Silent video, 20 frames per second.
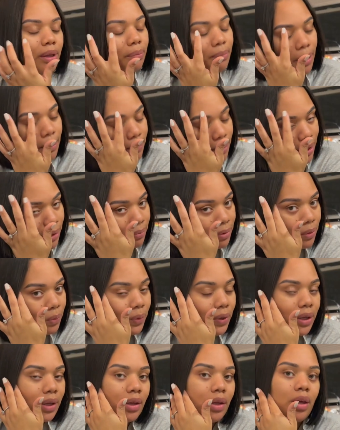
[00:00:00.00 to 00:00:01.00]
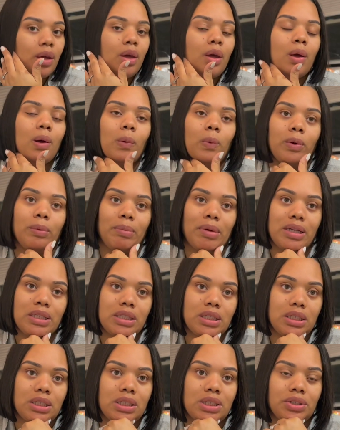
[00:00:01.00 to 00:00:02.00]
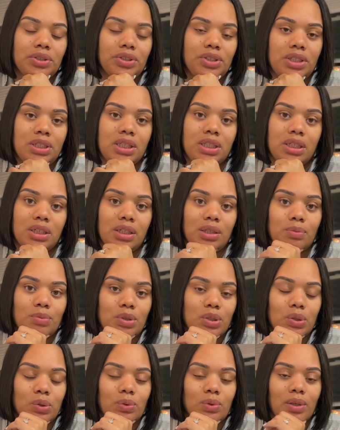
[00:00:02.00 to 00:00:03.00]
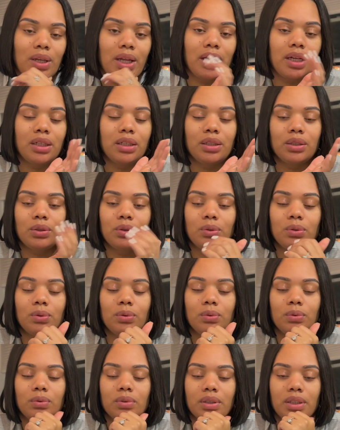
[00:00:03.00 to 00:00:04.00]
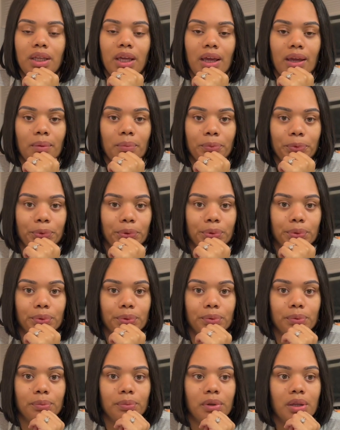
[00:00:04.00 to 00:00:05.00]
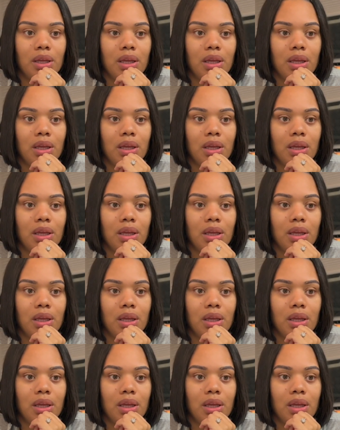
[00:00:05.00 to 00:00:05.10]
my baby went with my sister she took him to like a little game room